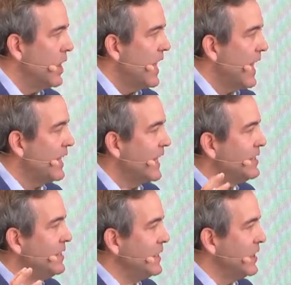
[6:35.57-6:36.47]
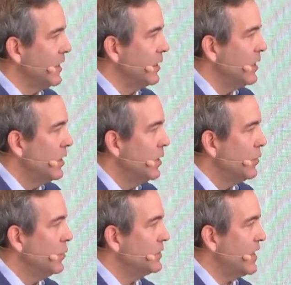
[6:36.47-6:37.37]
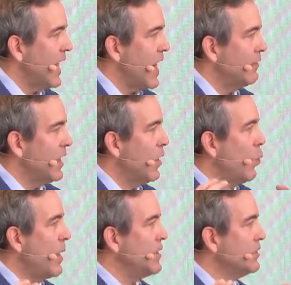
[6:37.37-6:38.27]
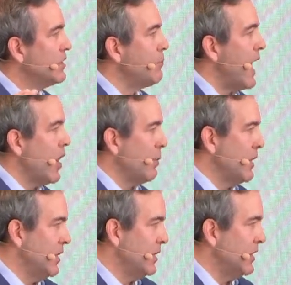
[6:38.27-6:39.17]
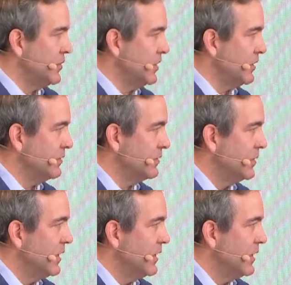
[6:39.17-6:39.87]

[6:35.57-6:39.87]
an idea was to have a women's empowerment initiative.